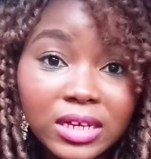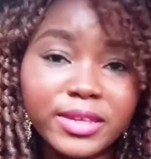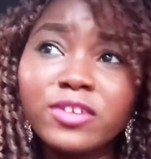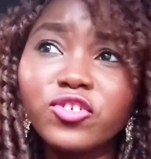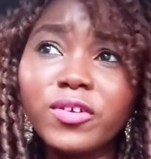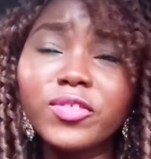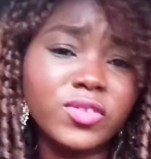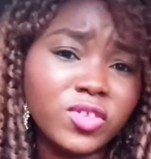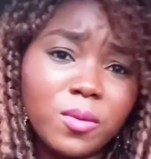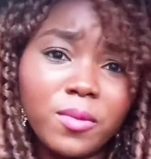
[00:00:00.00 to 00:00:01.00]
And during the
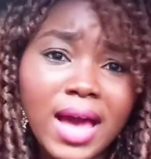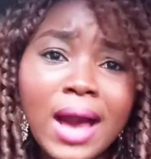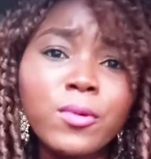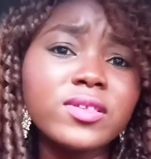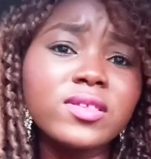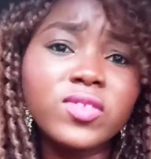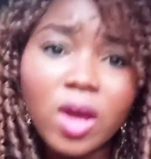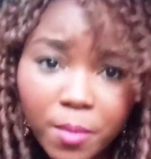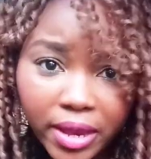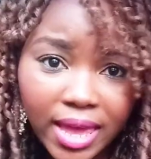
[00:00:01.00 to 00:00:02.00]
summer, I was a
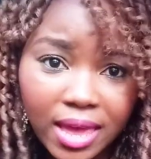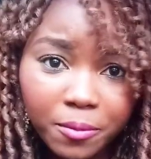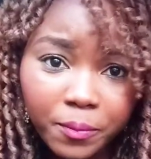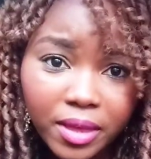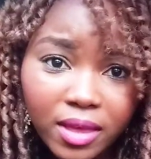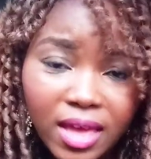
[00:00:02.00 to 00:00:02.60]
summer camp.